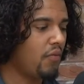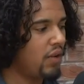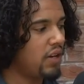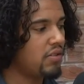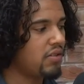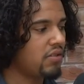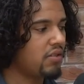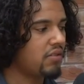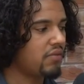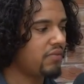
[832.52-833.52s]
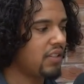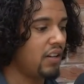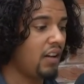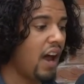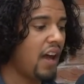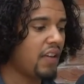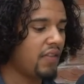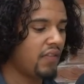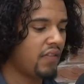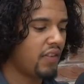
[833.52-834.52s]
when it was
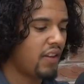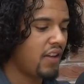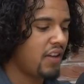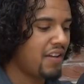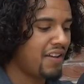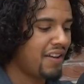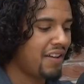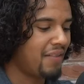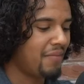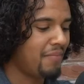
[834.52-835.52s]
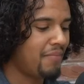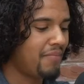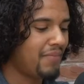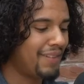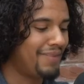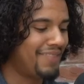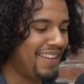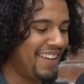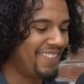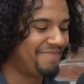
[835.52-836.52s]
live, I had
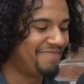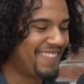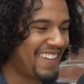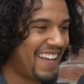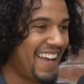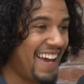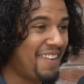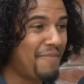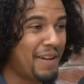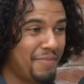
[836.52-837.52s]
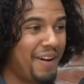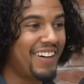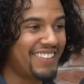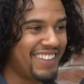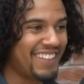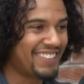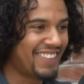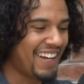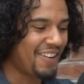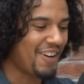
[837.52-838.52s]
a mad party,
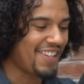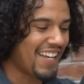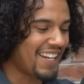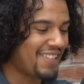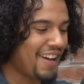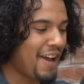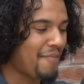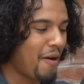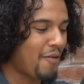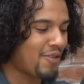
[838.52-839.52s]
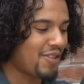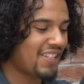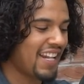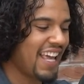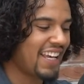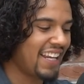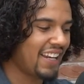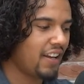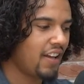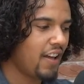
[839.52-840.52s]
right? Because at the time I was just letting
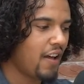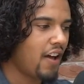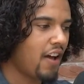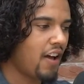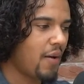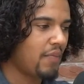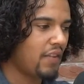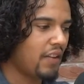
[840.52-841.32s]
in a